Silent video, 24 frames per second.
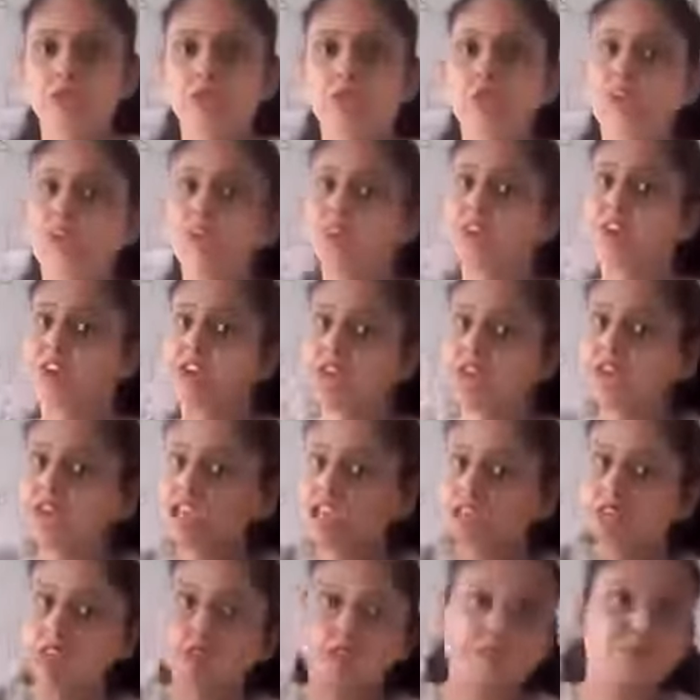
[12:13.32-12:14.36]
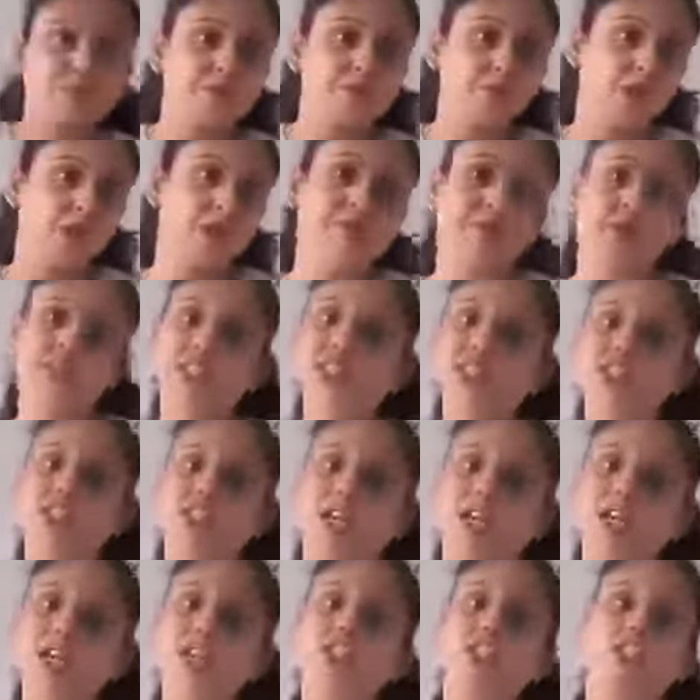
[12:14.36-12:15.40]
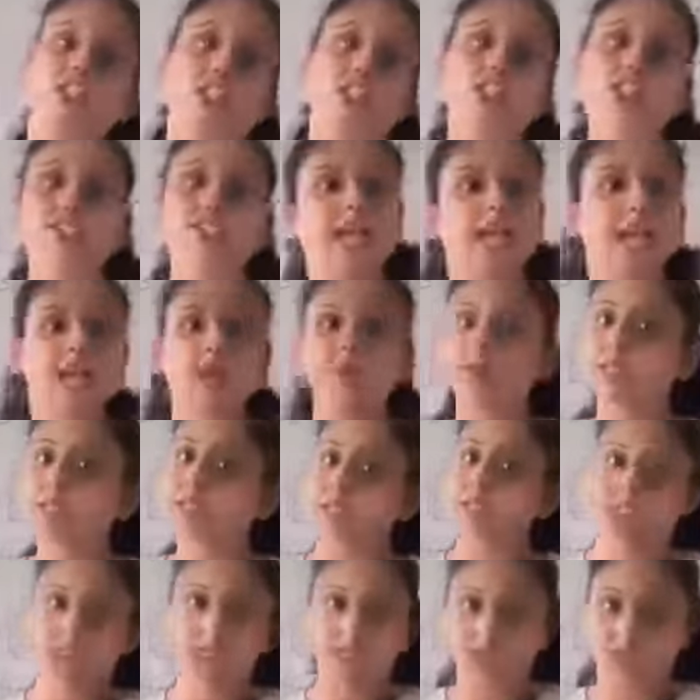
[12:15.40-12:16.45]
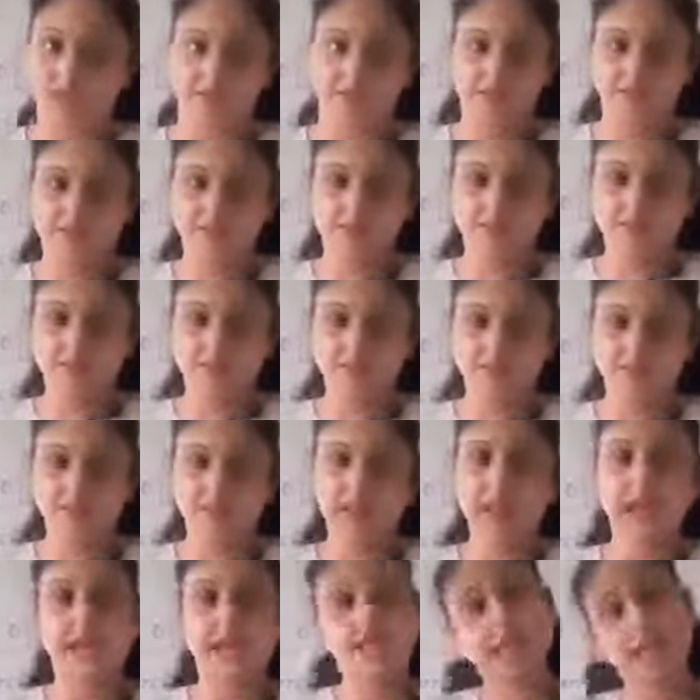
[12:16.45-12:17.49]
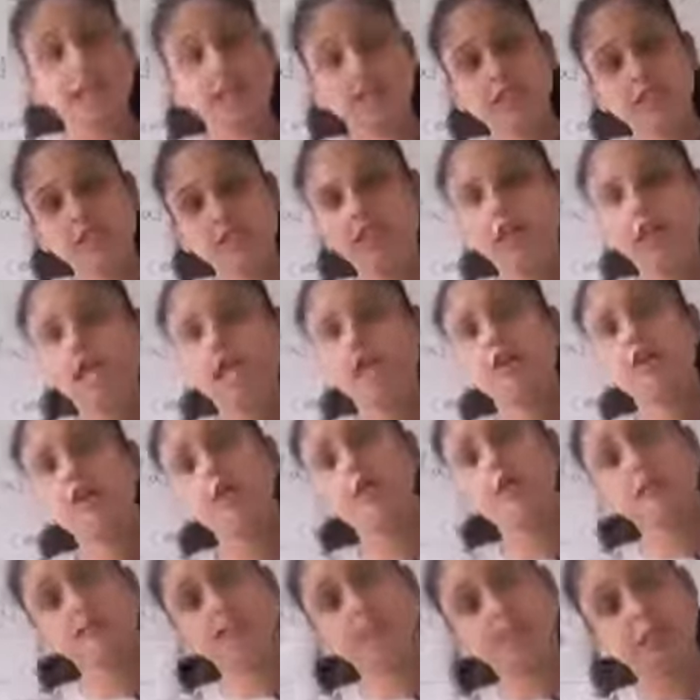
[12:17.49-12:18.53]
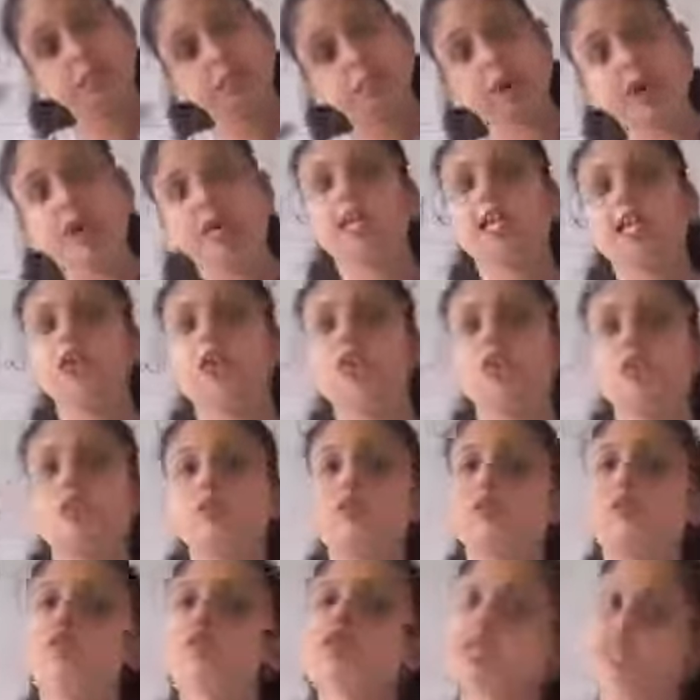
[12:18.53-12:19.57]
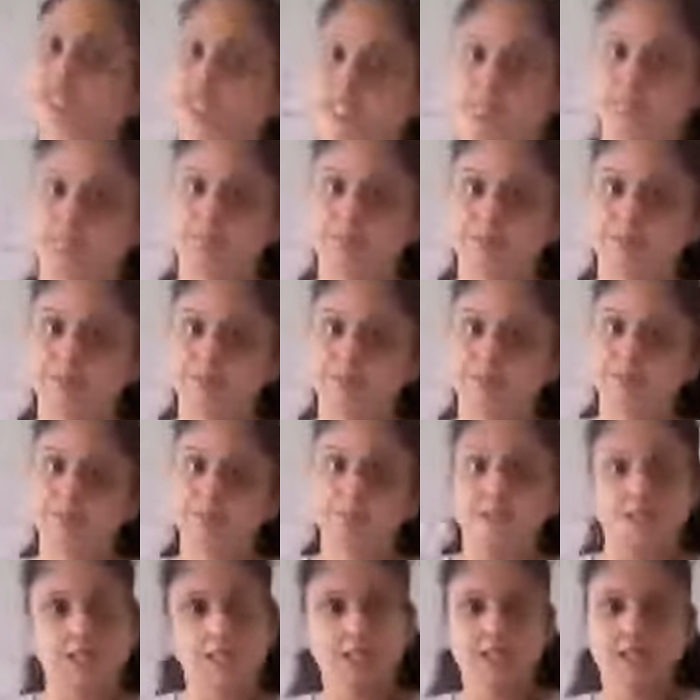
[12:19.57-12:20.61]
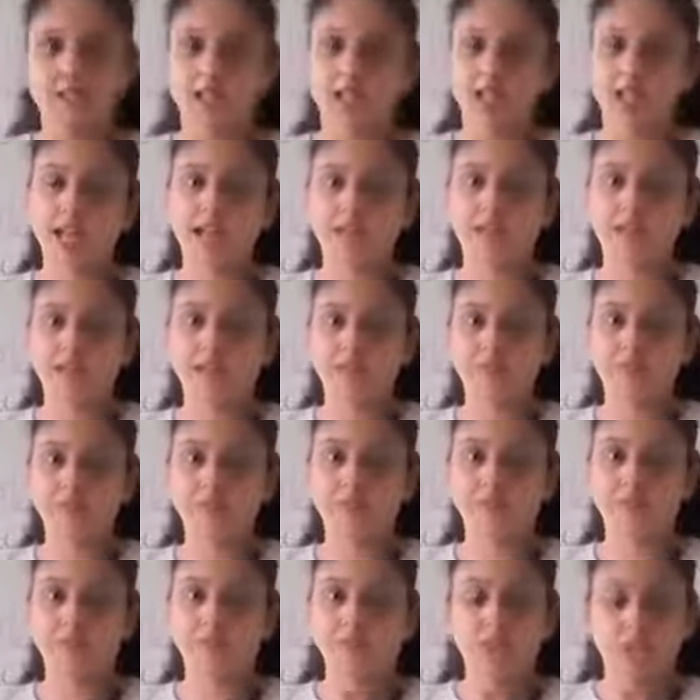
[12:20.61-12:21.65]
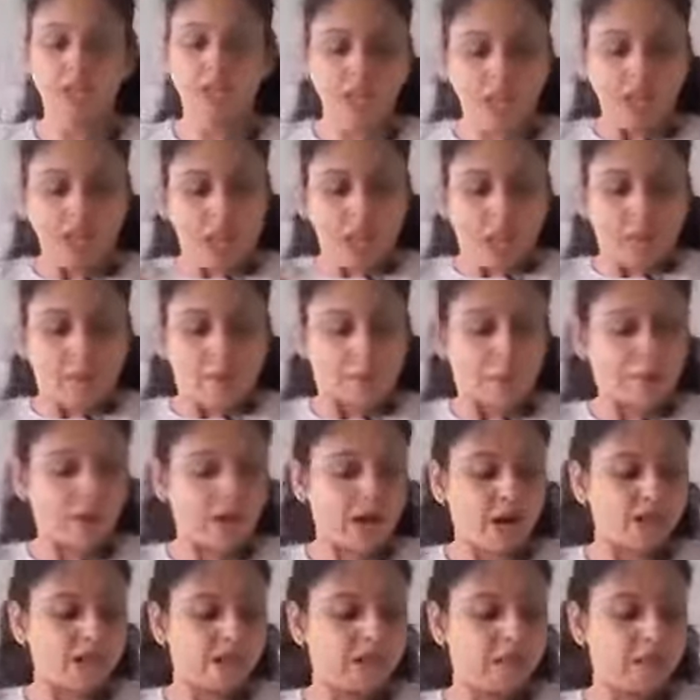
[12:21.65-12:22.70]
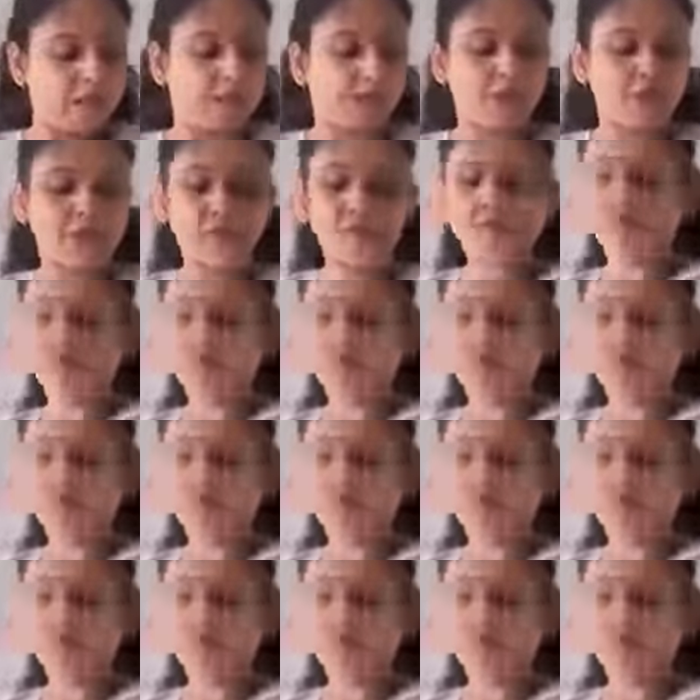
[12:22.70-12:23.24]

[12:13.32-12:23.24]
So various weather conditions can be seen, and in one day also you can see, right? But when